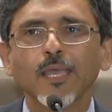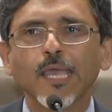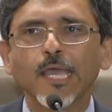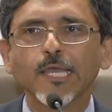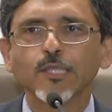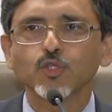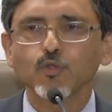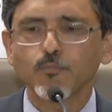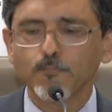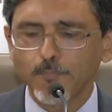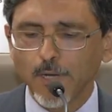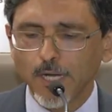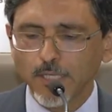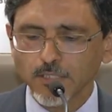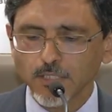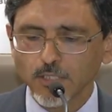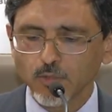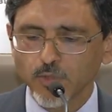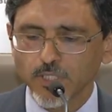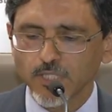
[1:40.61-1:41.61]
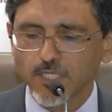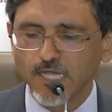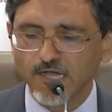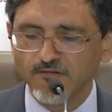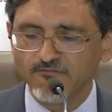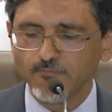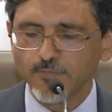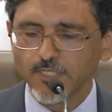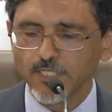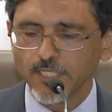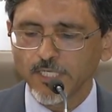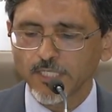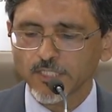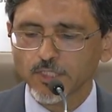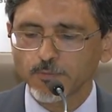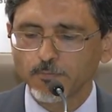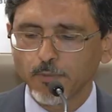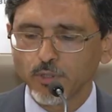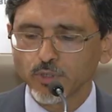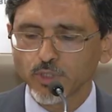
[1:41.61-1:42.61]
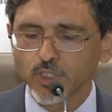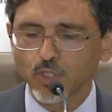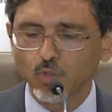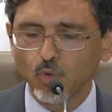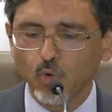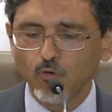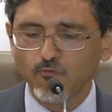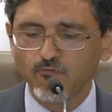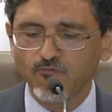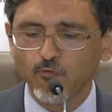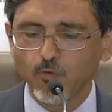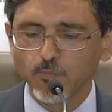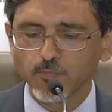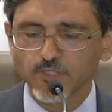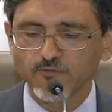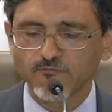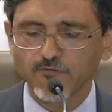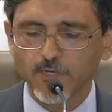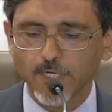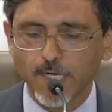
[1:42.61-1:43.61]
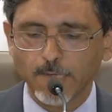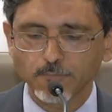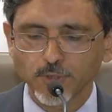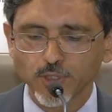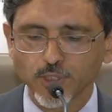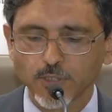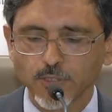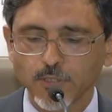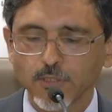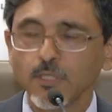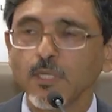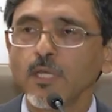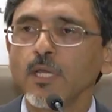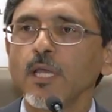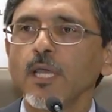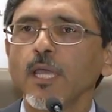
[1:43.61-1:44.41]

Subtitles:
and to partner with government in exposing all forms of corruption